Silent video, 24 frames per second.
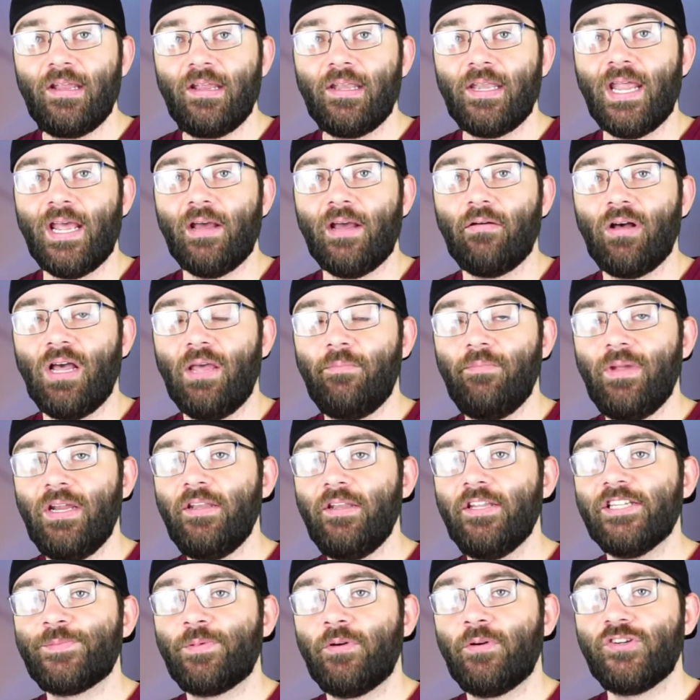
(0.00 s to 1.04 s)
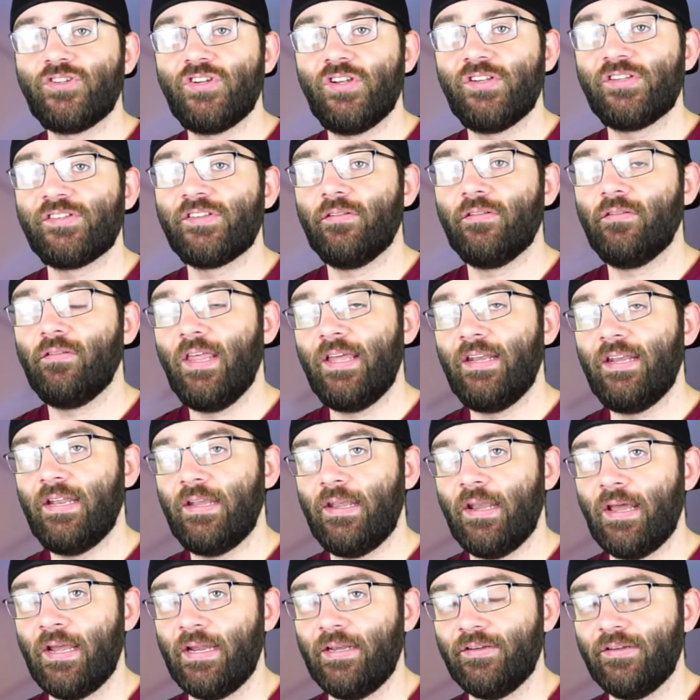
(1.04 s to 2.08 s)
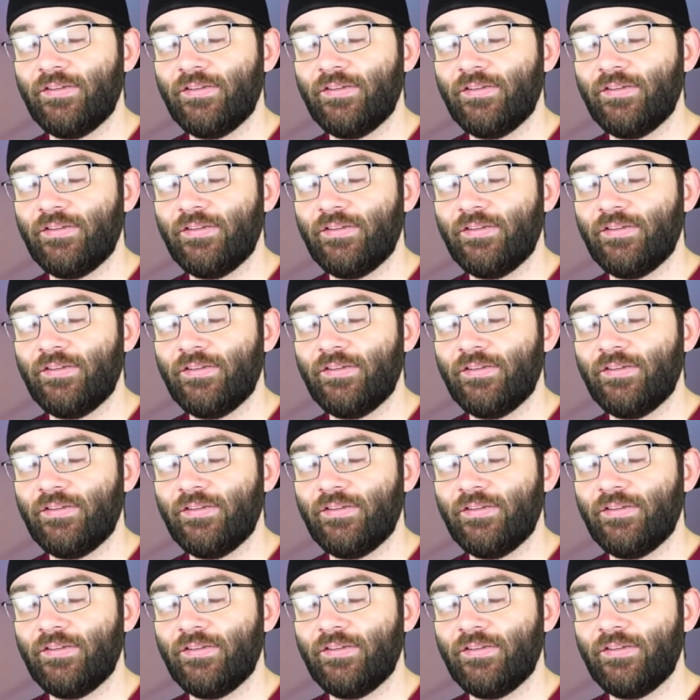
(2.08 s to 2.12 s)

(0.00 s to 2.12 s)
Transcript: Now, I made this purchase late at night,